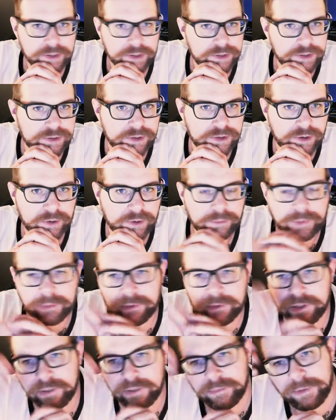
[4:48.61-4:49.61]
So
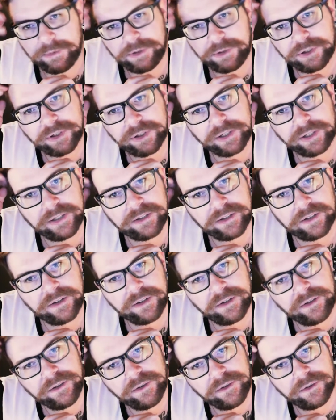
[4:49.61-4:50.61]
maybe she'll get into
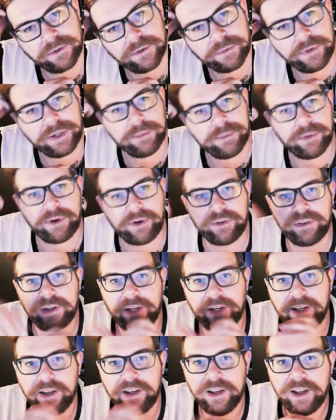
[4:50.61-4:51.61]
the new Rebirth,
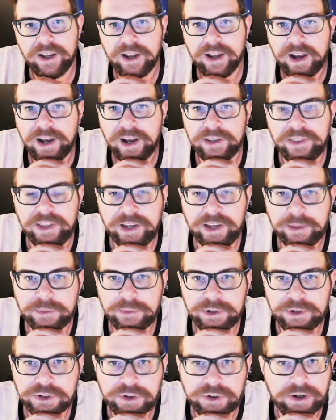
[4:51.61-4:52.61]
and I think I'm
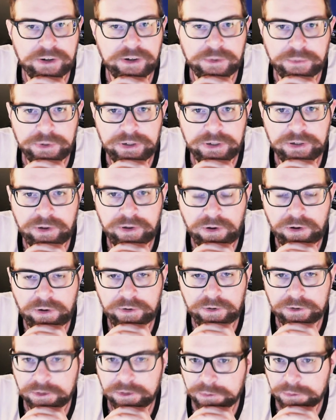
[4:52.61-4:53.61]
going to try to read
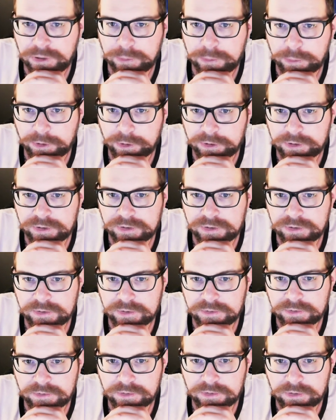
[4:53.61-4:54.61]
all the Rebirths,
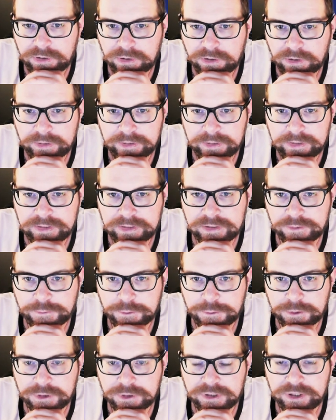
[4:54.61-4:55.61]
at least the
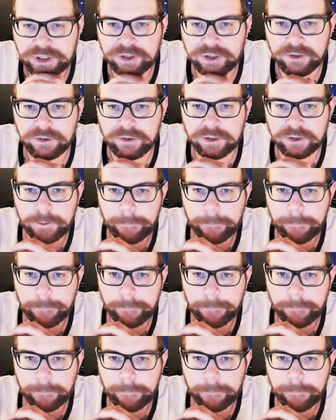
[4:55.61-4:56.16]
first issues.